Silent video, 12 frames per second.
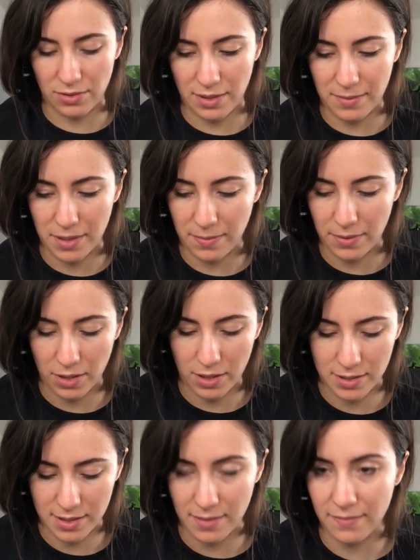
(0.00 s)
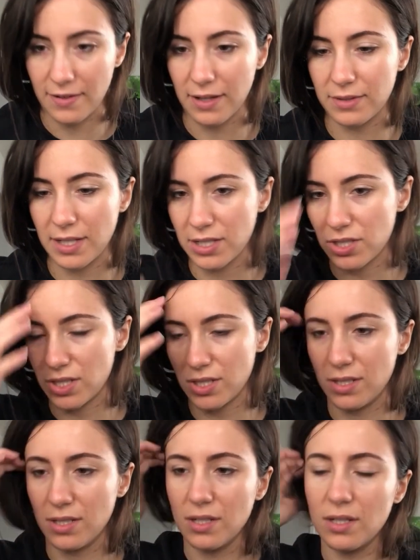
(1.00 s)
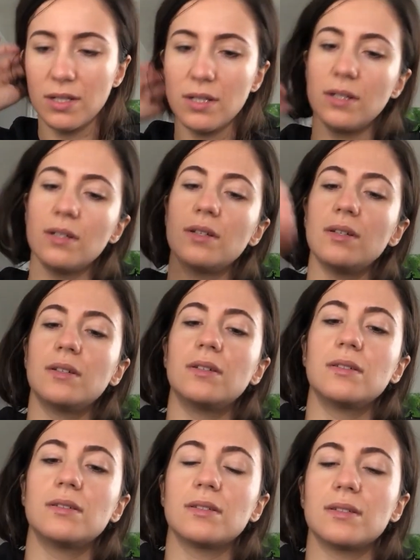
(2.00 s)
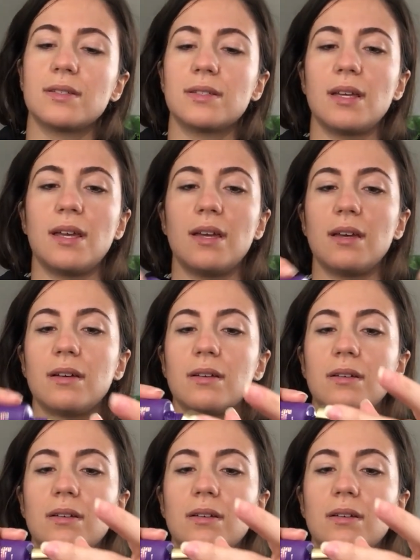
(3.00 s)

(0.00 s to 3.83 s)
I'm gonna put on some foundation to see.